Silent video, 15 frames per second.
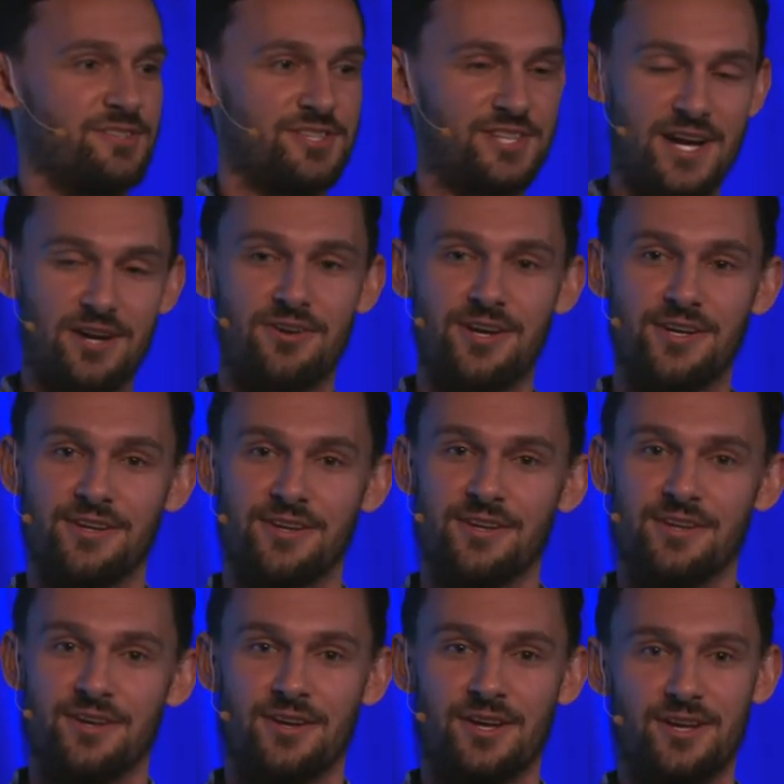sharing
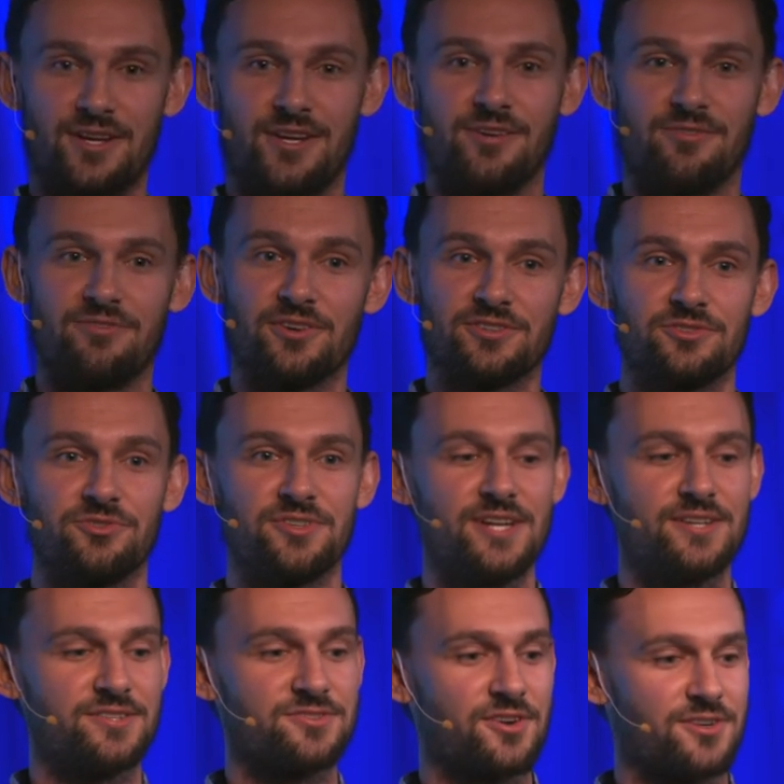and functional
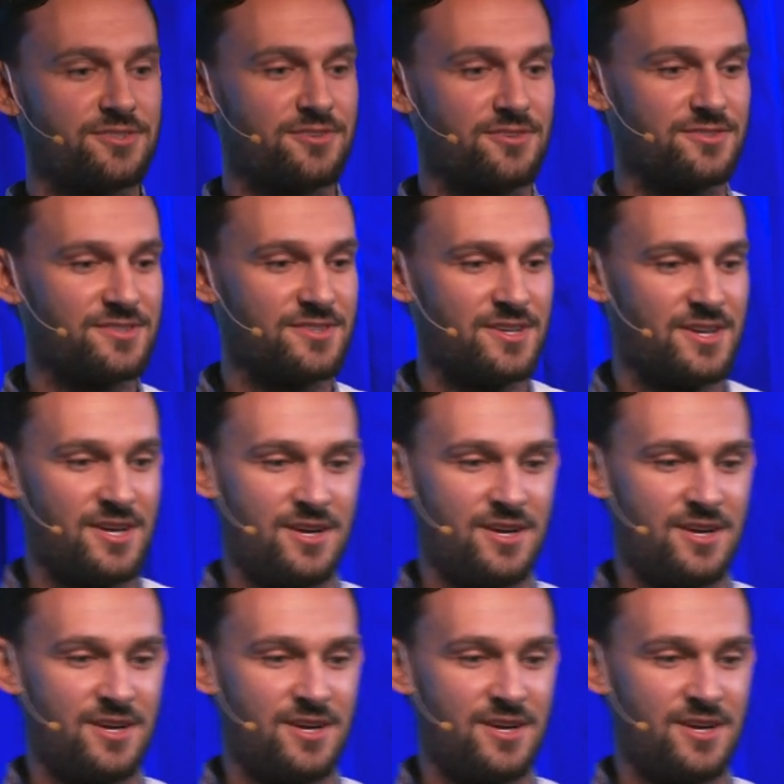data structures,